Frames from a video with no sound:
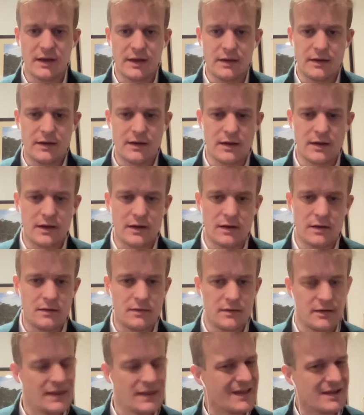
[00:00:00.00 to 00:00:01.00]

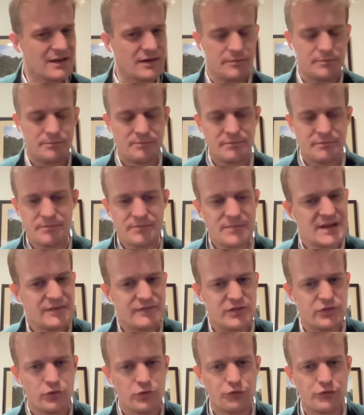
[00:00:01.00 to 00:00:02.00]
Again, an
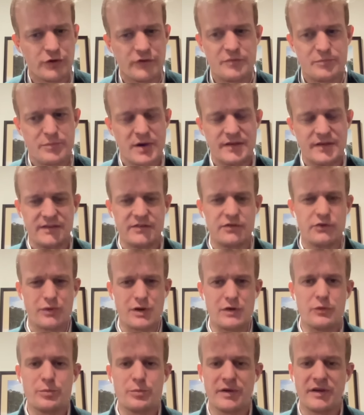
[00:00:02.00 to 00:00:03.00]
individual driven by this
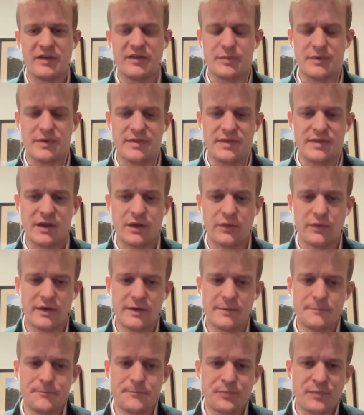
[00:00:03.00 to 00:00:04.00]
great replacement theory.
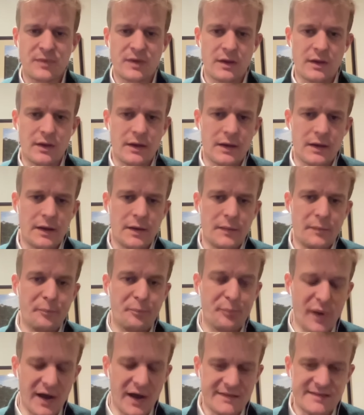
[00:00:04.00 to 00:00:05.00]

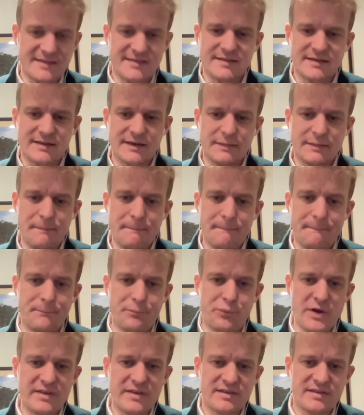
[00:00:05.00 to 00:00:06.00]
But
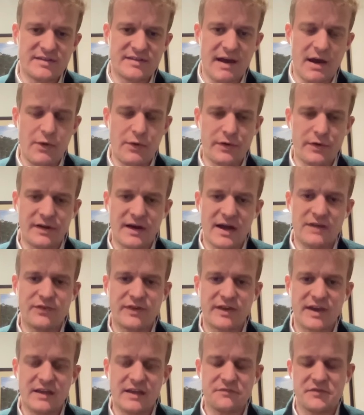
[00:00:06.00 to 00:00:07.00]
Brenton Tarrant
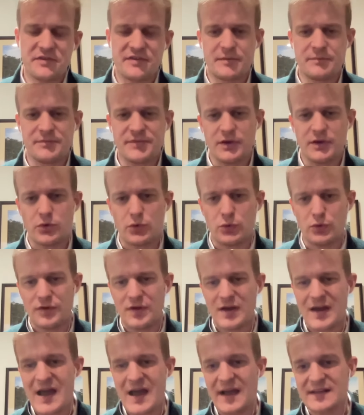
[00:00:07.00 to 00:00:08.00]
advocated for something called
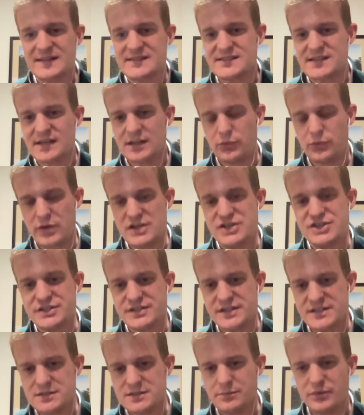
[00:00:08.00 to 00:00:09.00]

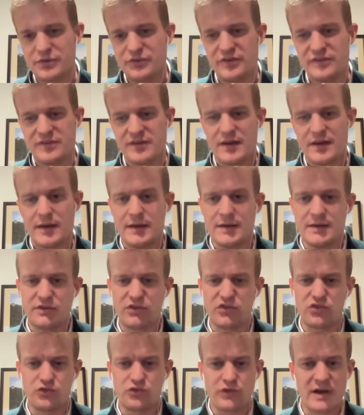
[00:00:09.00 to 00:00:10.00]
accelerationism, which is a
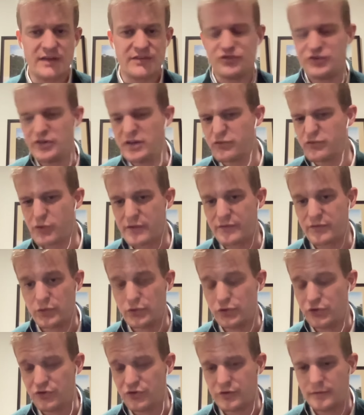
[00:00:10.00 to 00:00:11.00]
strategy of
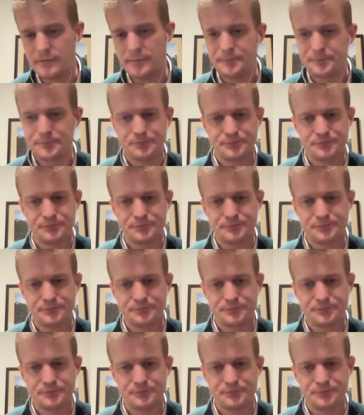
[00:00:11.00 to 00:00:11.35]
revolution